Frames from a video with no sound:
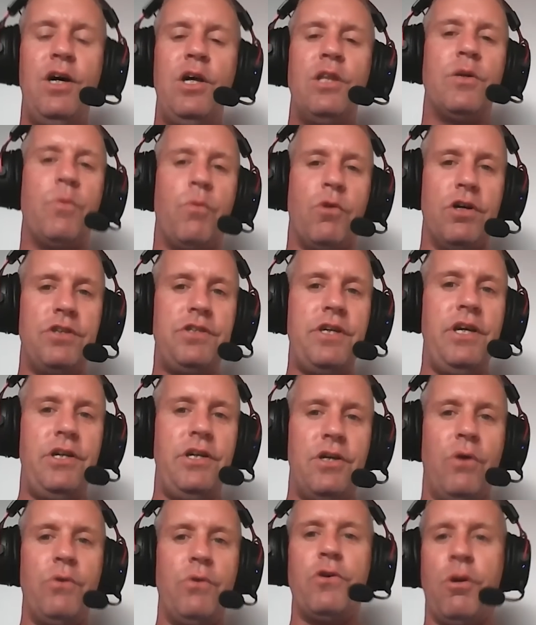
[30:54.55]
the words that you
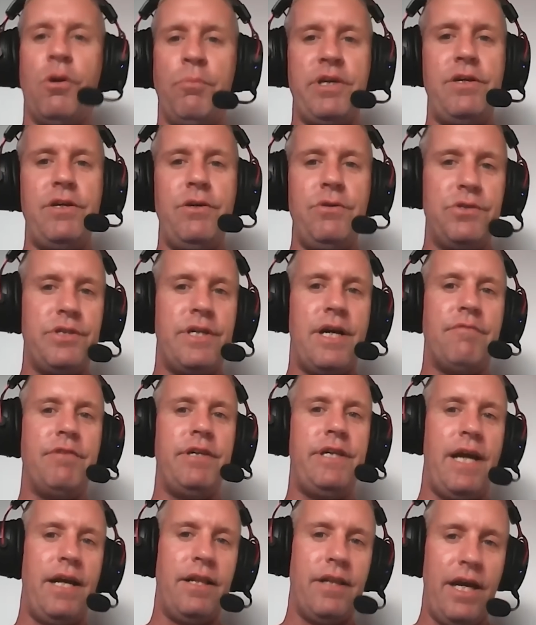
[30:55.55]
don't normally use in
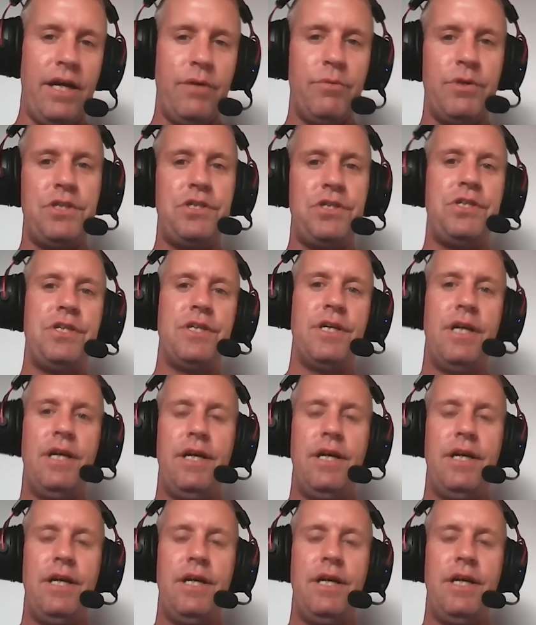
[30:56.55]
everyday language.